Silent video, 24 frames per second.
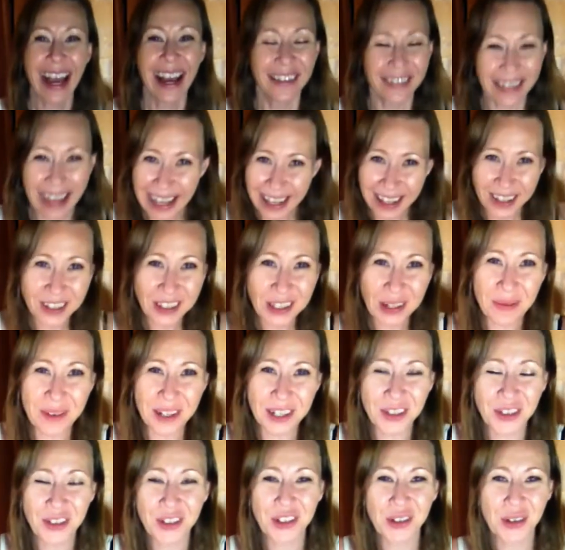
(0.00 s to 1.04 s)
Thank you so much
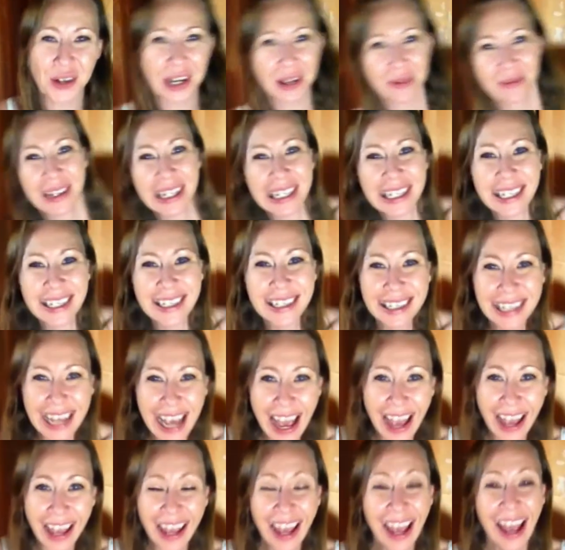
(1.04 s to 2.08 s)
for joining me
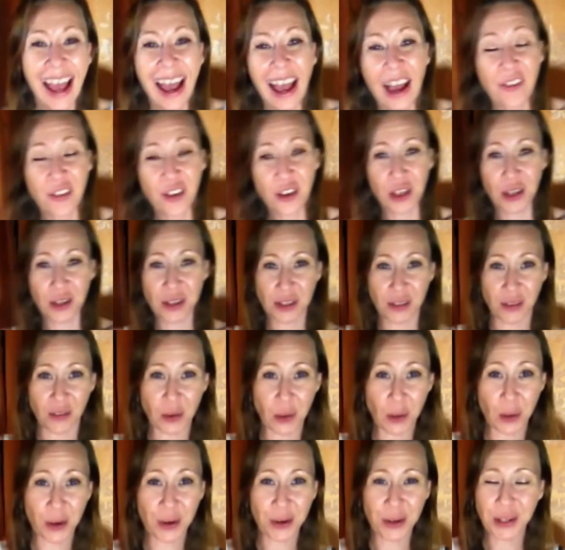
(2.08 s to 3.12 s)
today. For those of you
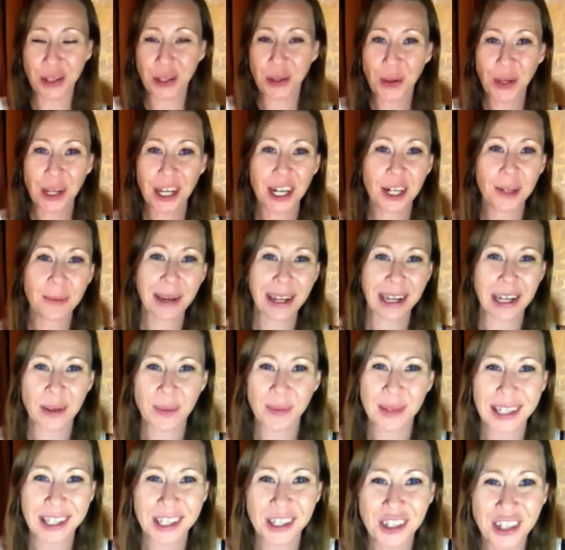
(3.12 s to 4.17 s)
who are new here, my name
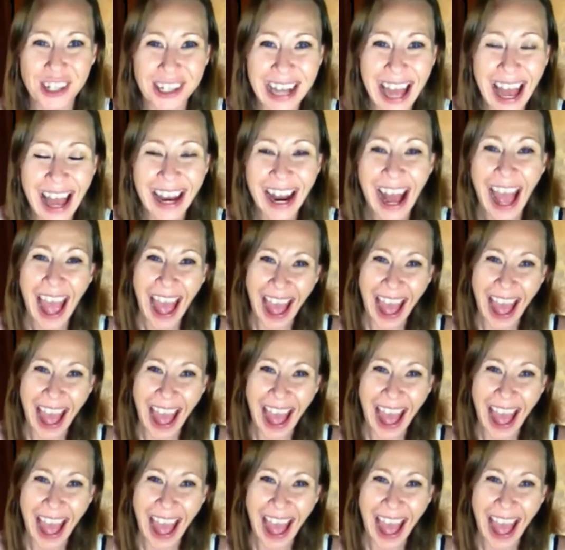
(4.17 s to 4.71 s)
is Jeanette.